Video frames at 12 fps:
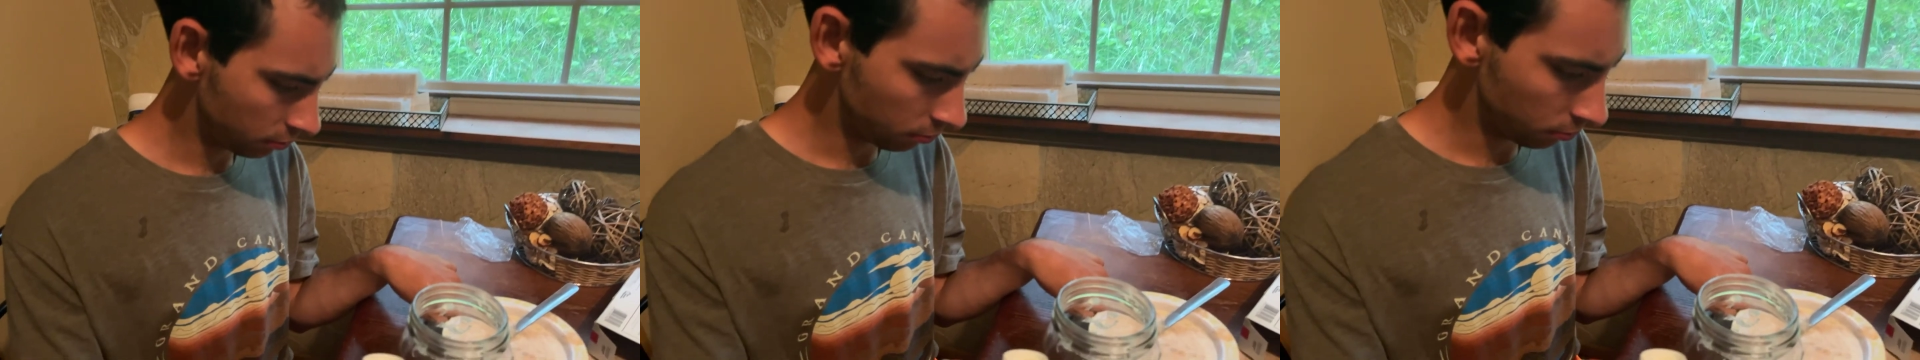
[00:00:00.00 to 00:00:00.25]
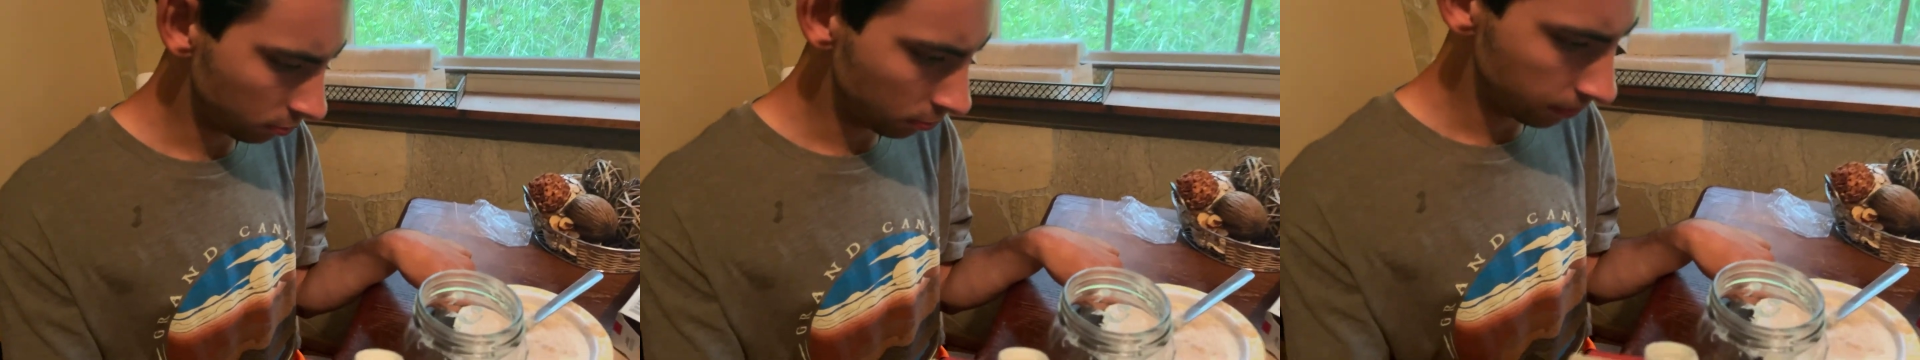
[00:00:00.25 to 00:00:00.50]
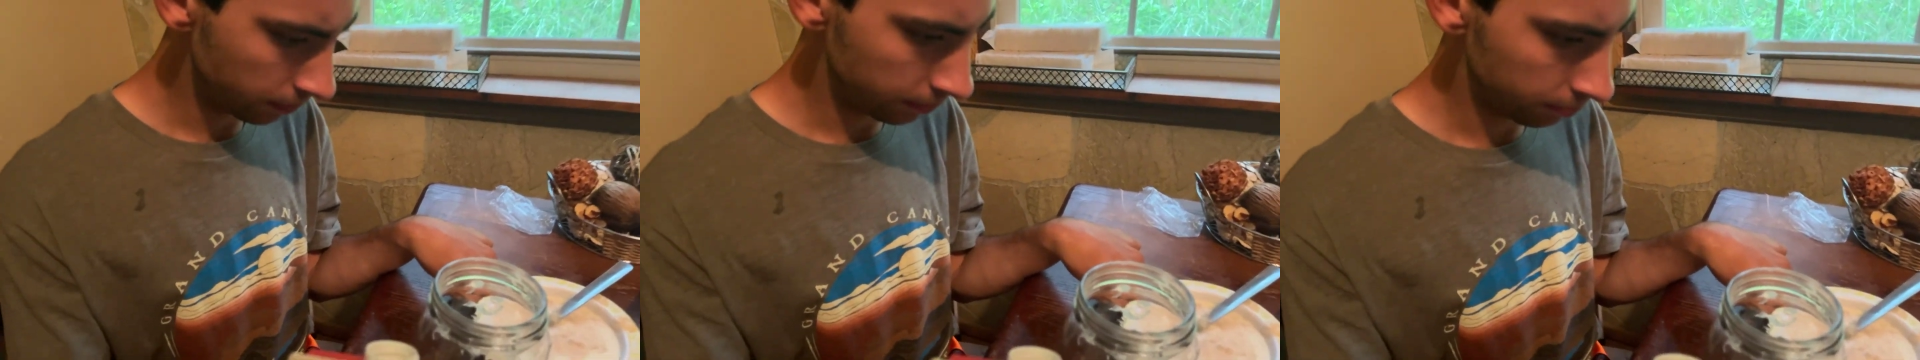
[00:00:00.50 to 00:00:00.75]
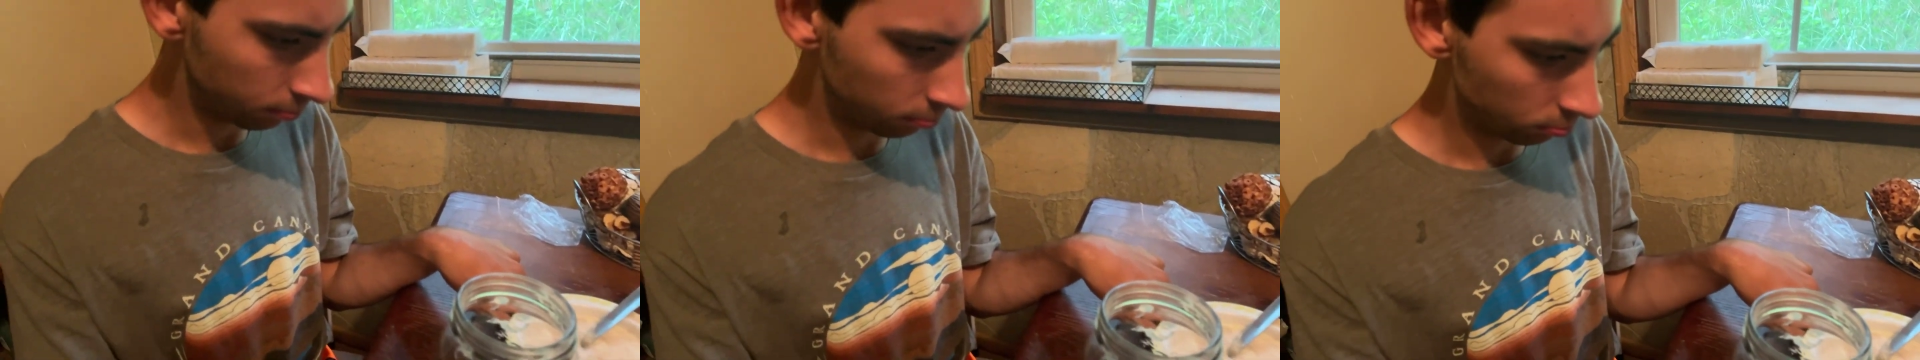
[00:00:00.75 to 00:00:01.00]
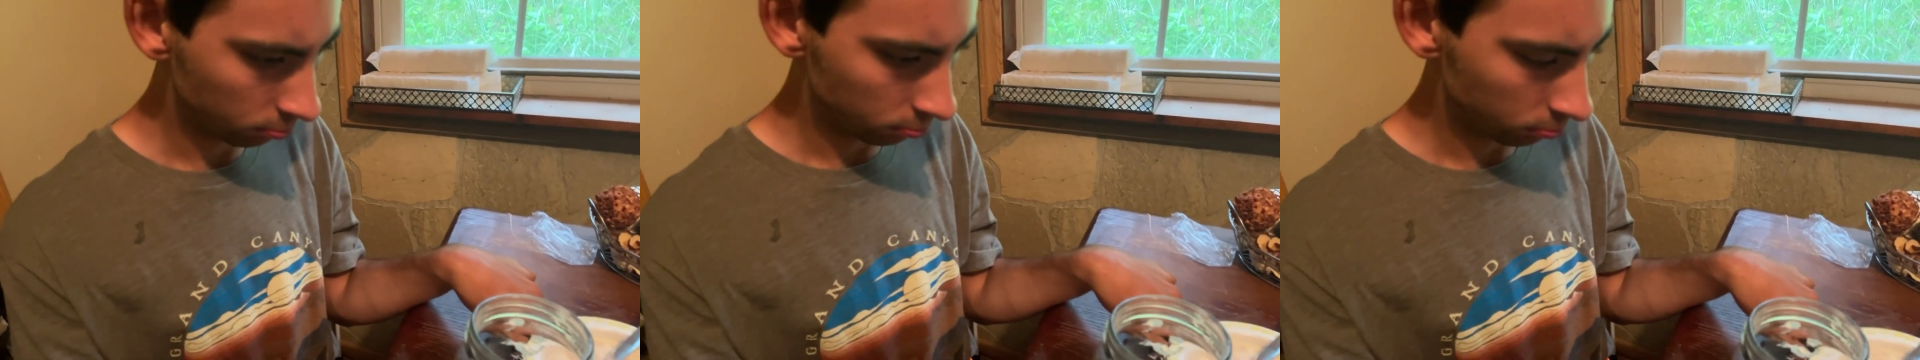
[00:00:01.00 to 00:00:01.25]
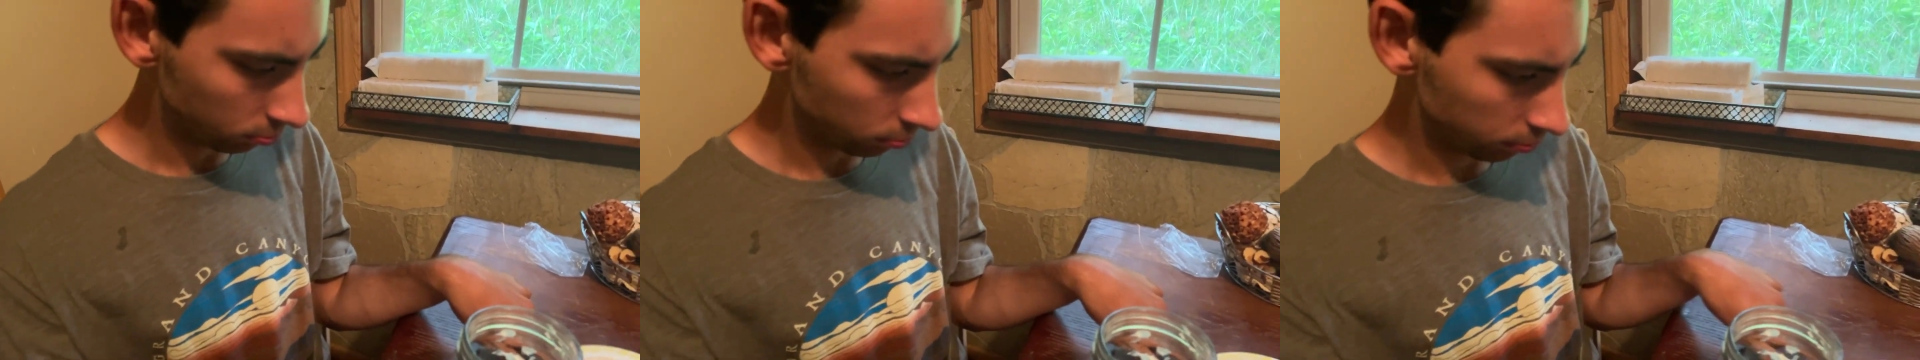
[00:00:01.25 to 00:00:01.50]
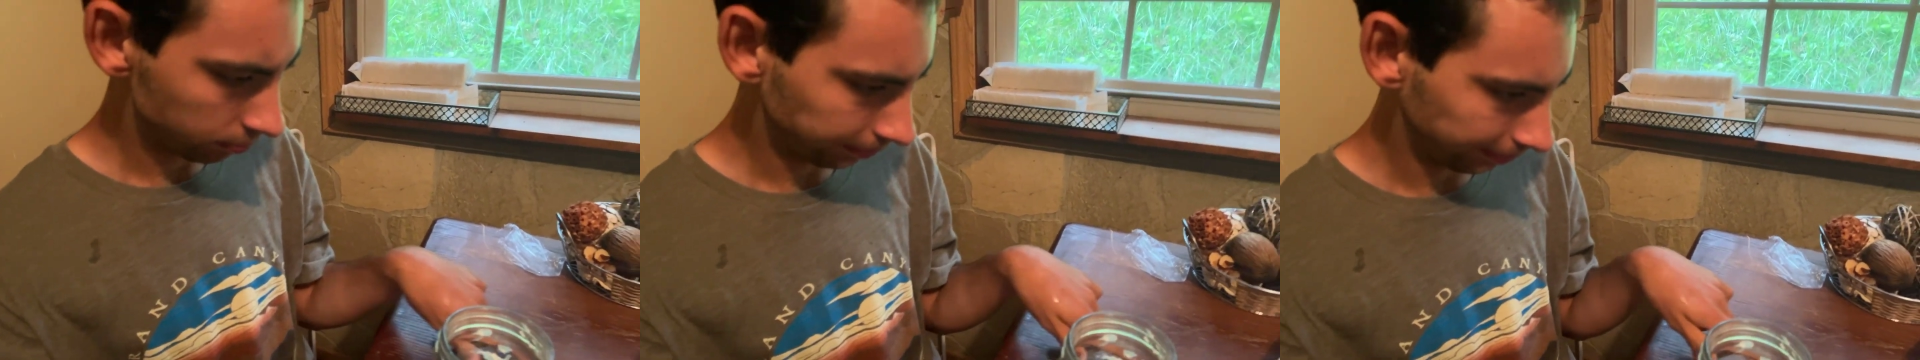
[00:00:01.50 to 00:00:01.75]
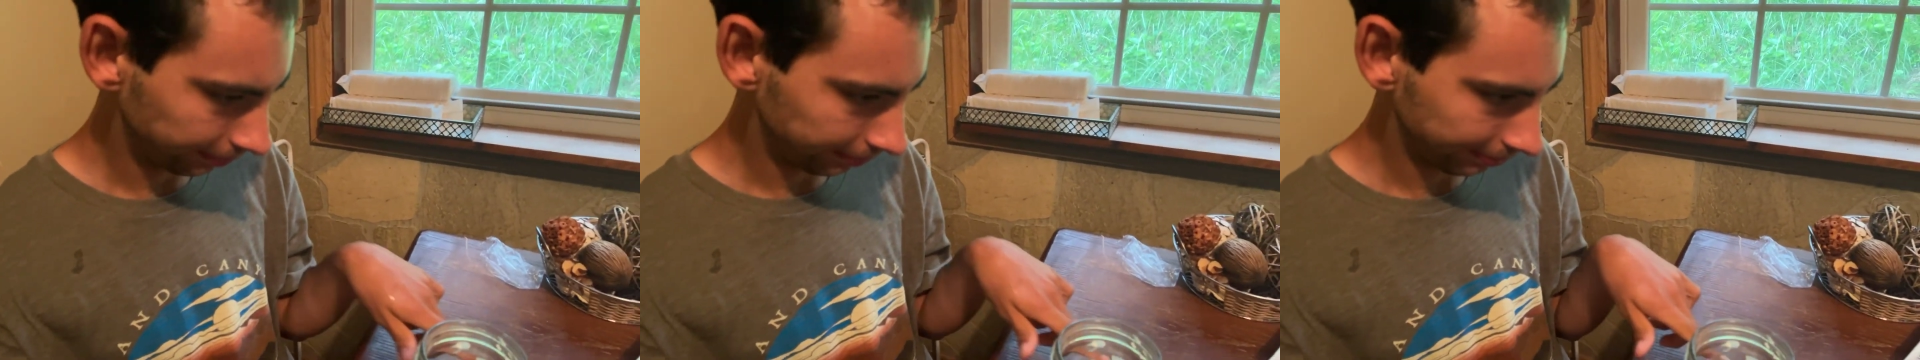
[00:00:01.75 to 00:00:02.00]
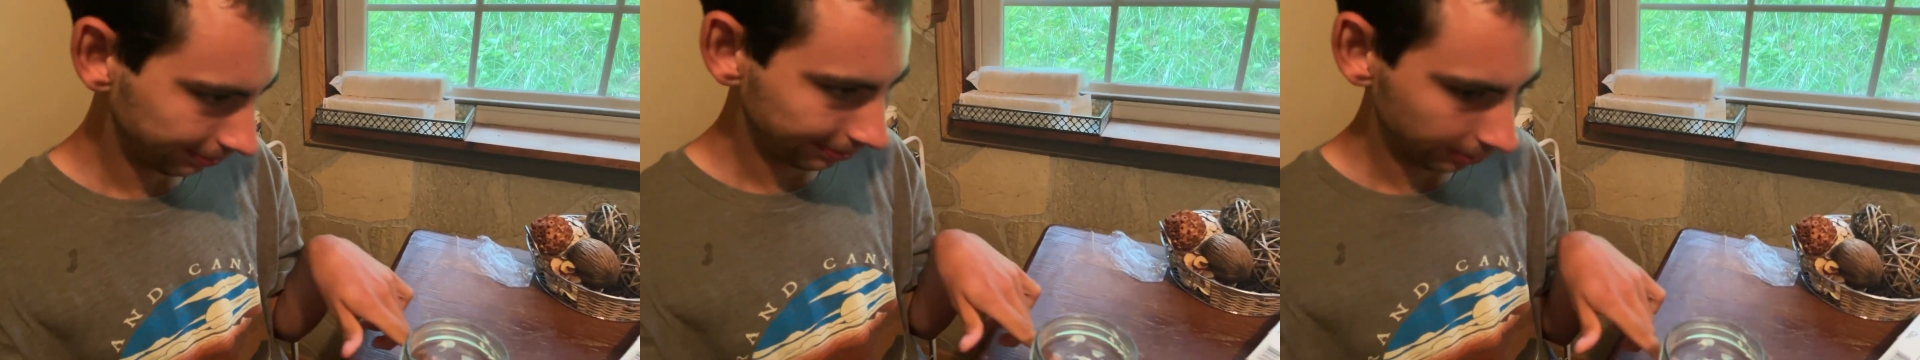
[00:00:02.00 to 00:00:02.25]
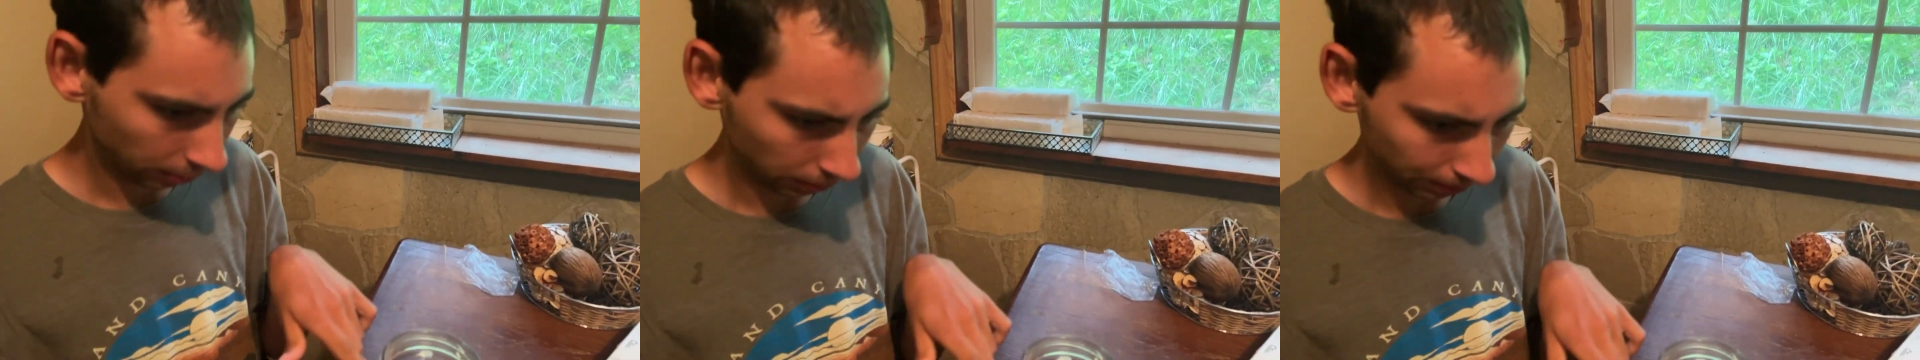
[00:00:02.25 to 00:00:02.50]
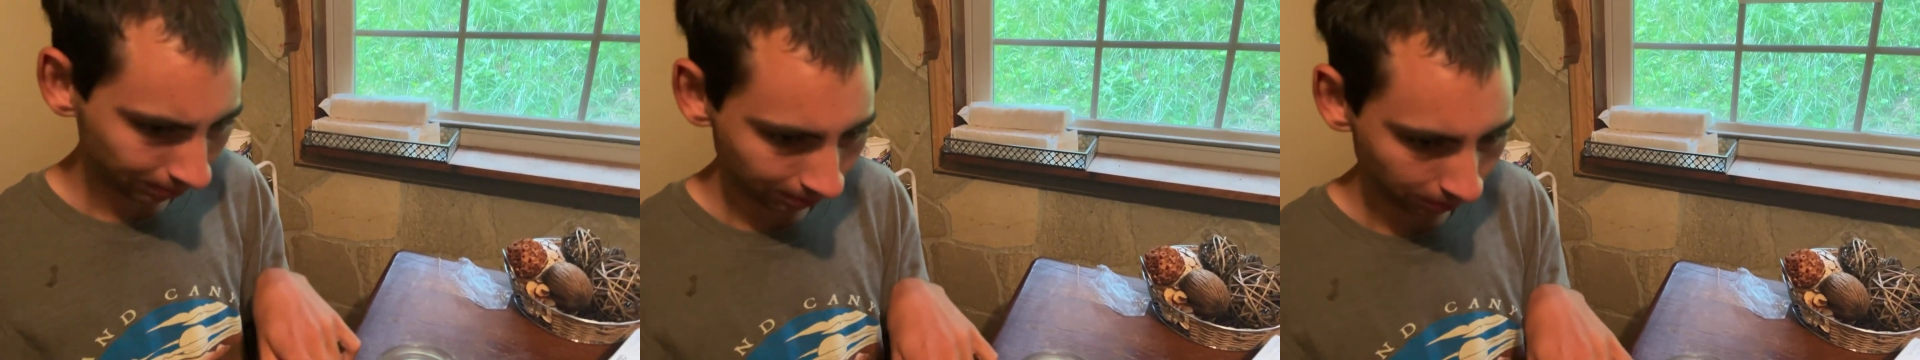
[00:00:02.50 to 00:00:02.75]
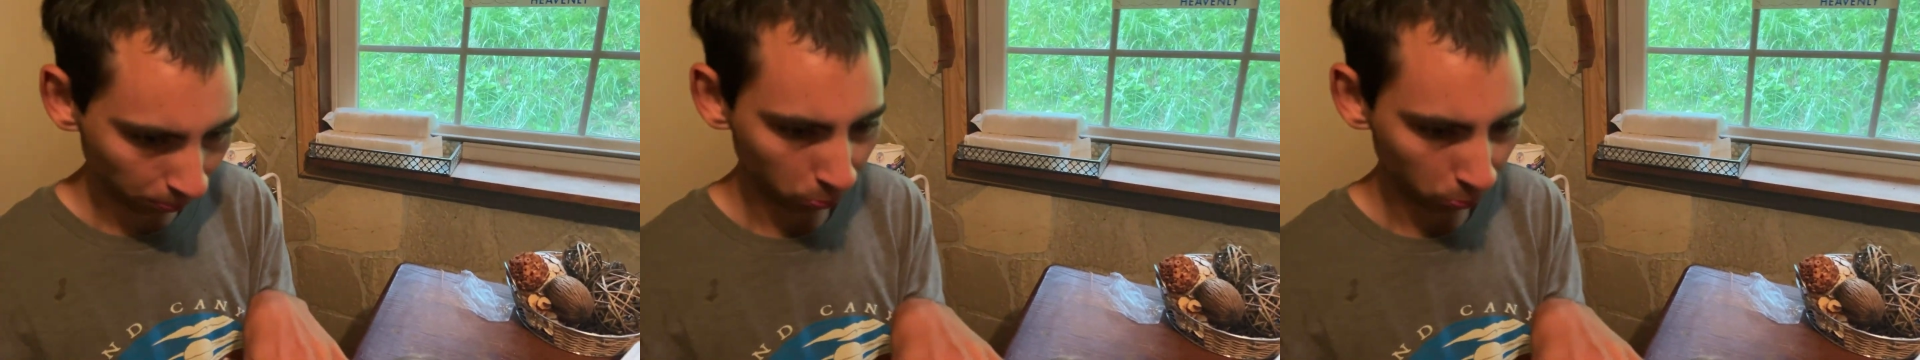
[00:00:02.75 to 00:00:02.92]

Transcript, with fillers: you need it moved. Sure.